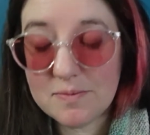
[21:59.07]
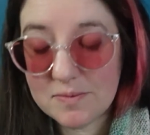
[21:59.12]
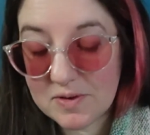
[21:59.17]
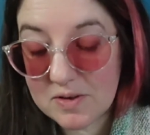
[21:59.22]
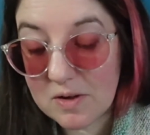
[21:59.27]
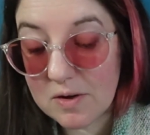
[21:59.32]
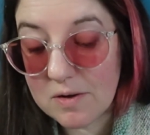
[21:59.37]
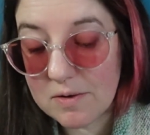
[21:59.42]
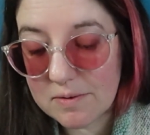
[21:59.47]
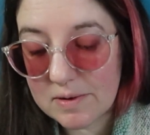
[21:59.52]

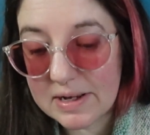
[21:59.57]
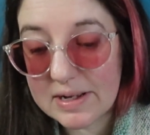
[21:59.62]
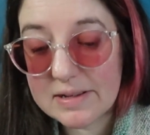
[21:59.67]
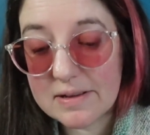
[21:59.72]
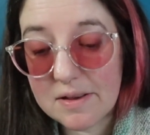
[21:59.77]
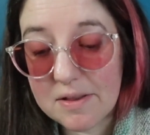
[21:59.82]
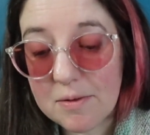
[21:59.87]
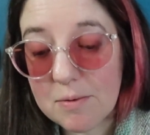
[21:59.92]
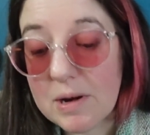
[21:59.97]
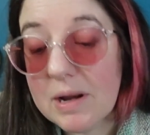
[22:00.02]
So it's
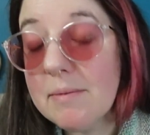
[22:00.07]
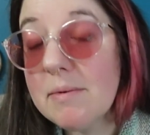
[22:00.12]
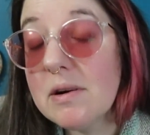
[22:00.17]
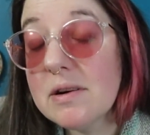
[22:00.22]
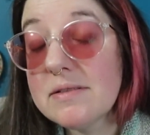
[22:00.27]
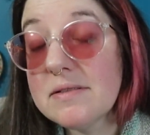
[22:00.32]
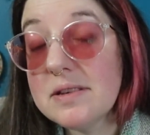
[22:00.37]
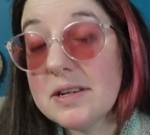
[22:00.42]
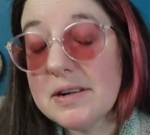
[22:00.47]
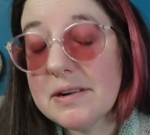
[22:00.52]
a
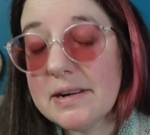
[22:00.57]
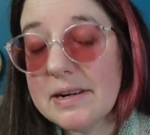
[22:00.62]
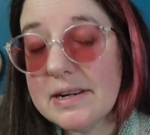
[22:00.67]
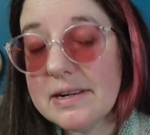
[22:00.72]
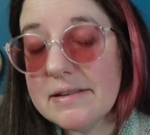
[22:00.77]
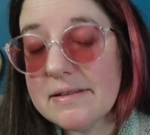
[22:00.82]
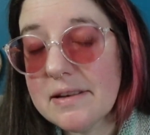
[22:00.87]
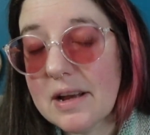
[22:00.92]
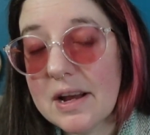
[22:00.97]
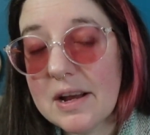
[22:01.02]
3-book
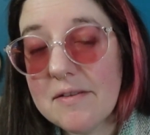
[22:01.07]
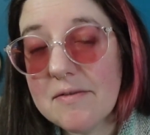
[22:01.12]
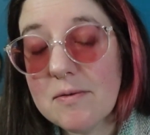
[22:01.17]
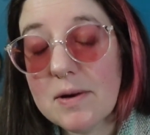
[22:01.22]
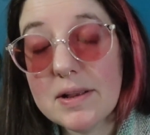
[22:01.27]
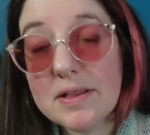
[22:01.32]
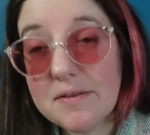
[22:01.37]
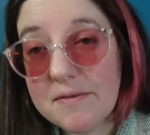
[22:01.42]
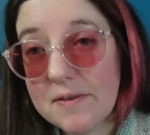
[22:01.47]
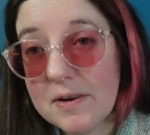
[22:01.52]
series. I have
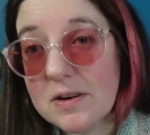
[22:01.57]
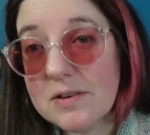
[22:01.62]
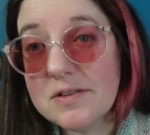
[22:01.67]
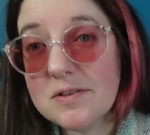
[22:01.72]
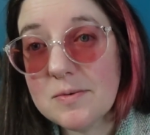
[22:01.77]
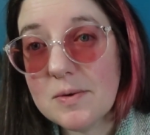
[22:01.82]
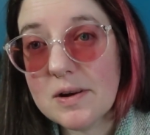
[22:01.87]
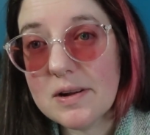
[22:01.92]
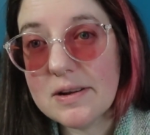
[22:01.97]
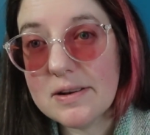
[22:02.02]
read the
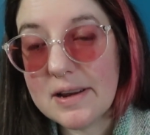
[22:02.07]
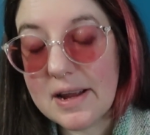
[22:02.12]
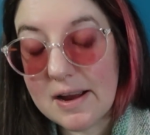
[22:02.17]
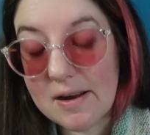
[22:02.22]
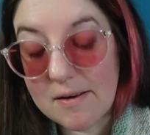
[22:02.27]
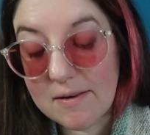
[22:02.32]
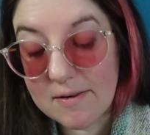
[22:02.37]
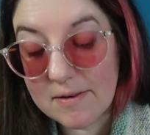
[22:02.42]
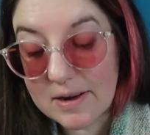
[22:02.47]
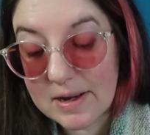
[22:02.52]
first one now.